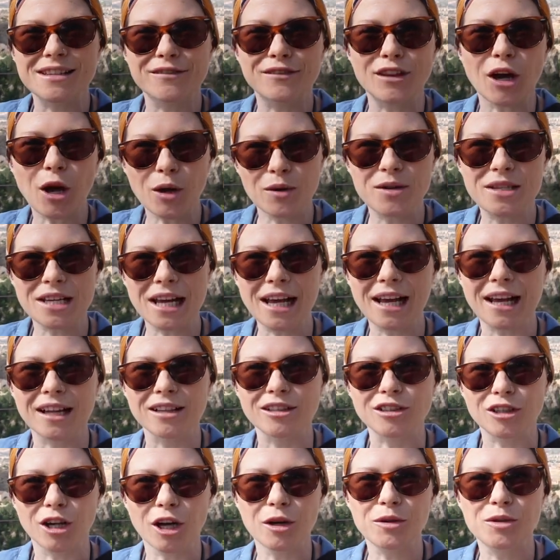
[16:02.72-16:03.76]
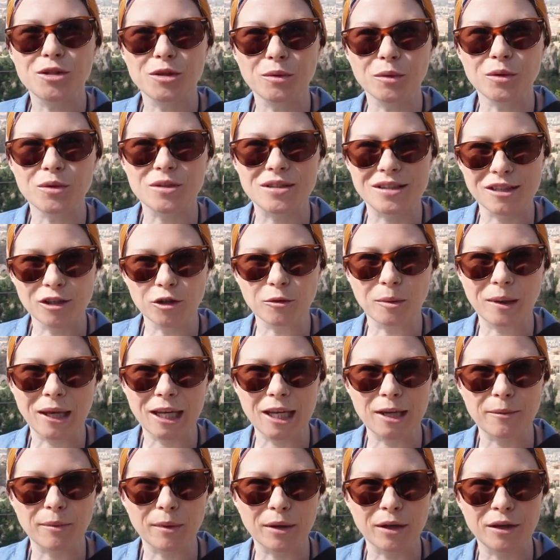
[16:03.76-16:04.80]
of the hotel go towards the
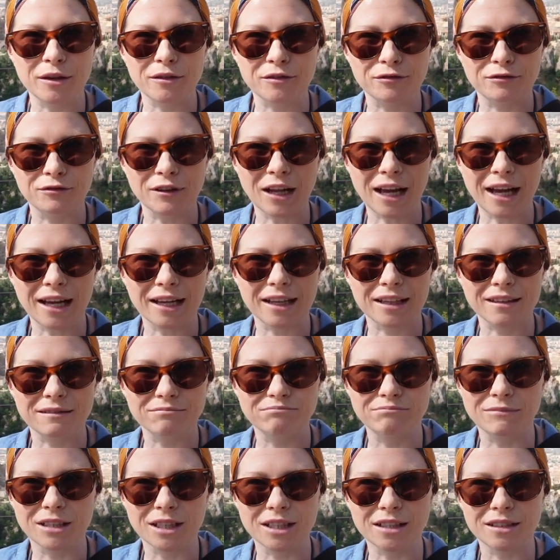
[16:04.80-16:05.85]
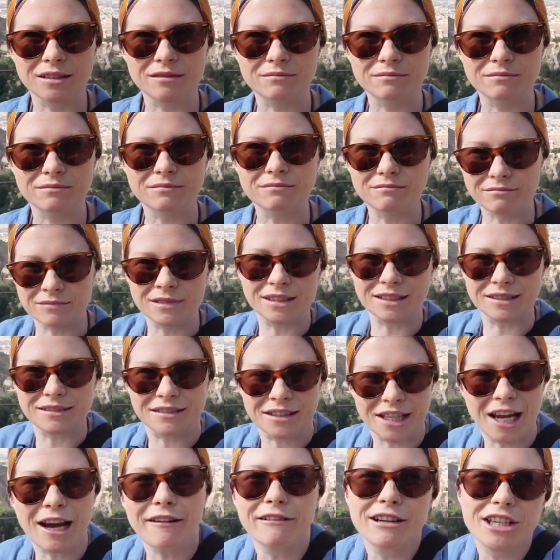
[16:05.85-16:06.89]
upkeep of like the the,
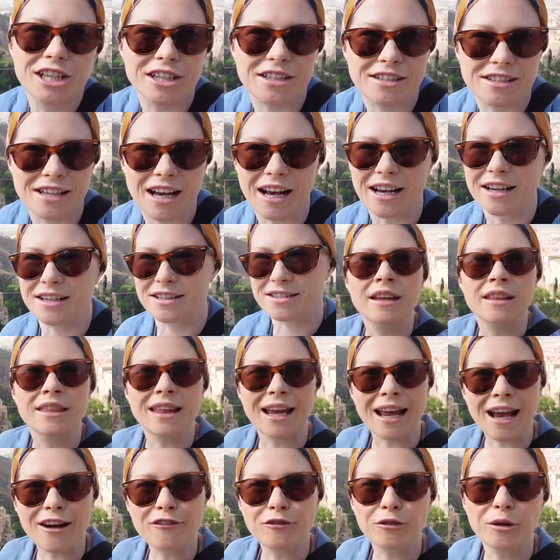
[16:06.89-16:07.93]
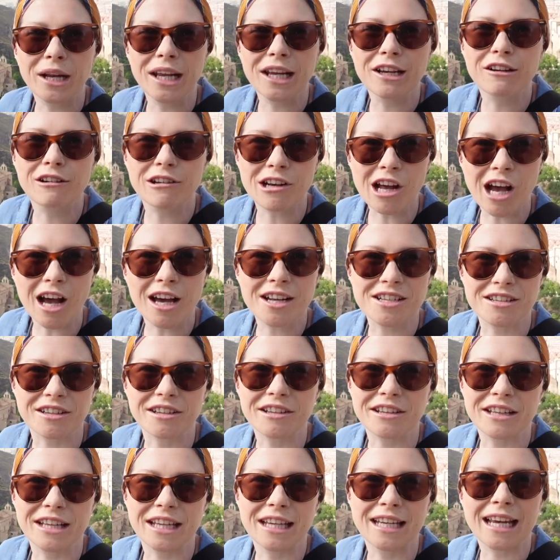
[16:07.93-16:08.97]
the, heritage sites. They have one in Granada
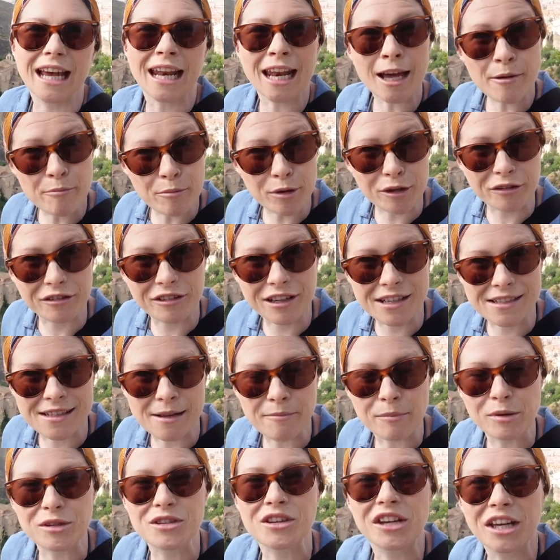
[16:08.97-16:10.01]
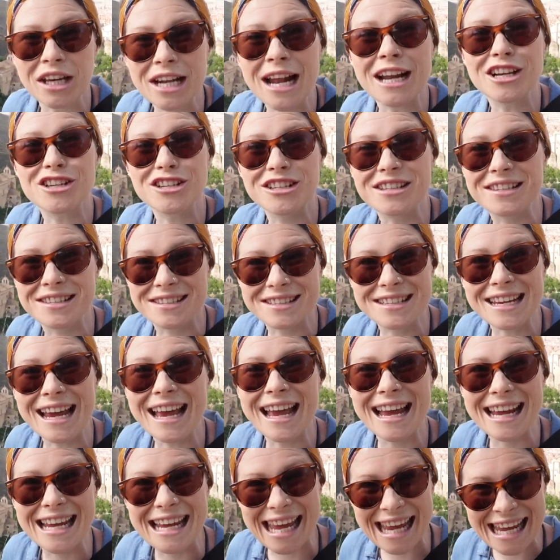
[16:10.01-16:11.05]
at the Alhambra, for example, so you can actually
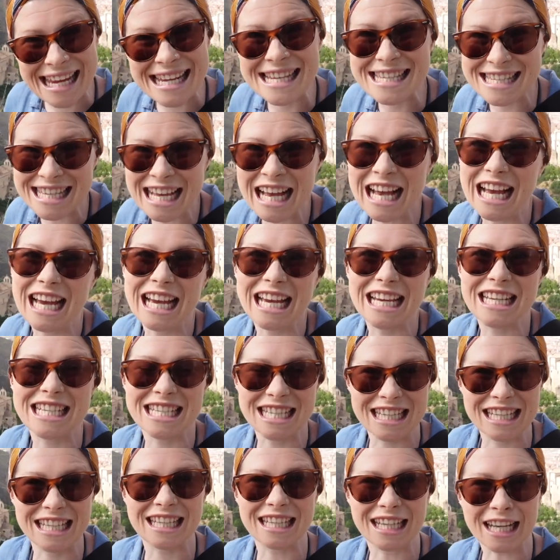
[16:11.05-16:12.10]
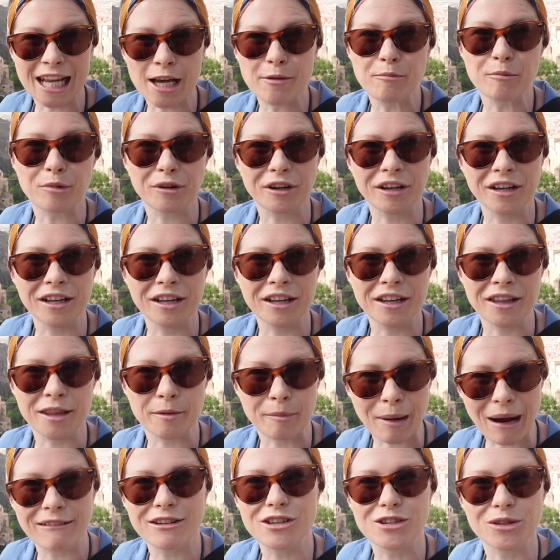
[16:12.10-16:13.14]
stay inside the Alhambra at the
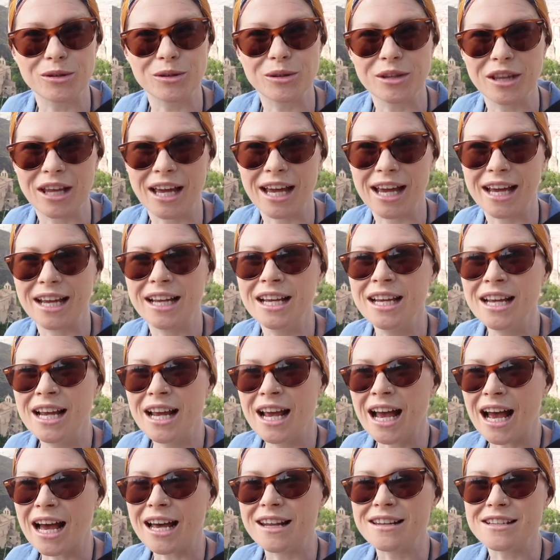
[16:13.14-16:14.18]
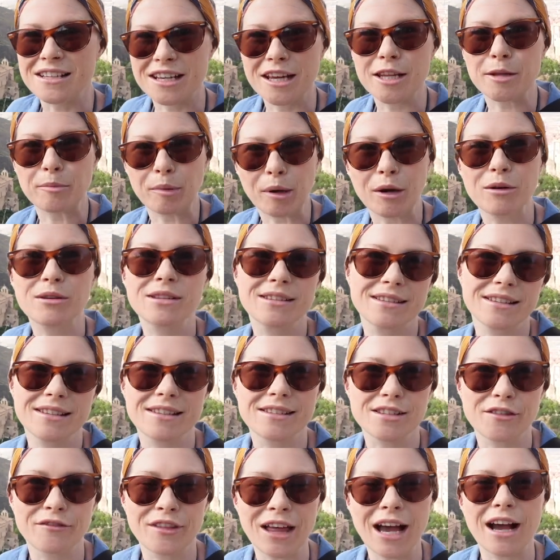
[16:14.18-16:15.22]
Parador there. And yeah, the
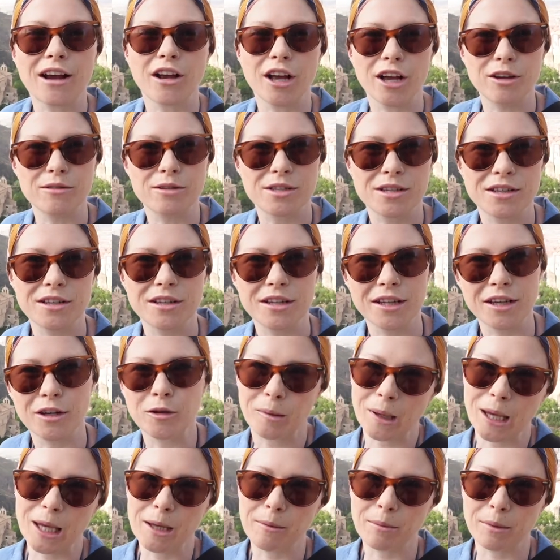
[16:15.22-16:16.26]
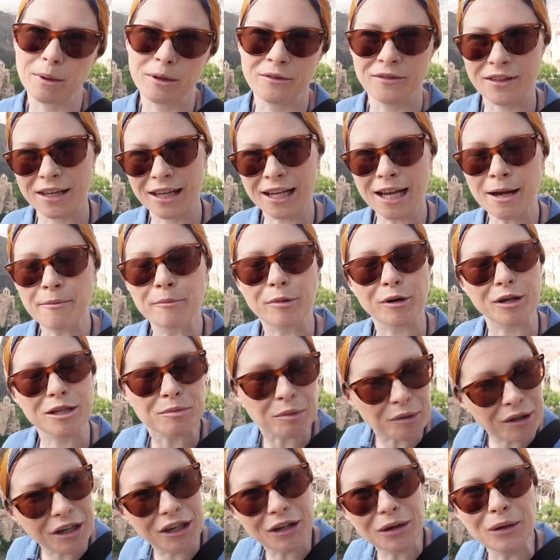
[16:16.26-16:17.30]
proceeds of that go to the upkeep of the Alhambra. It's
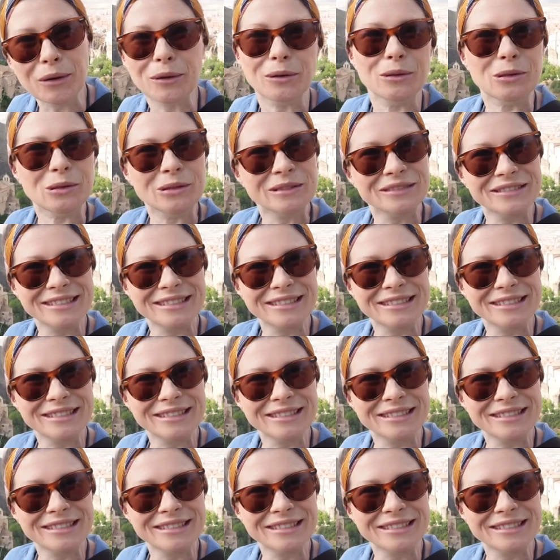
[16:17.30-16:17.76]
pretty cool.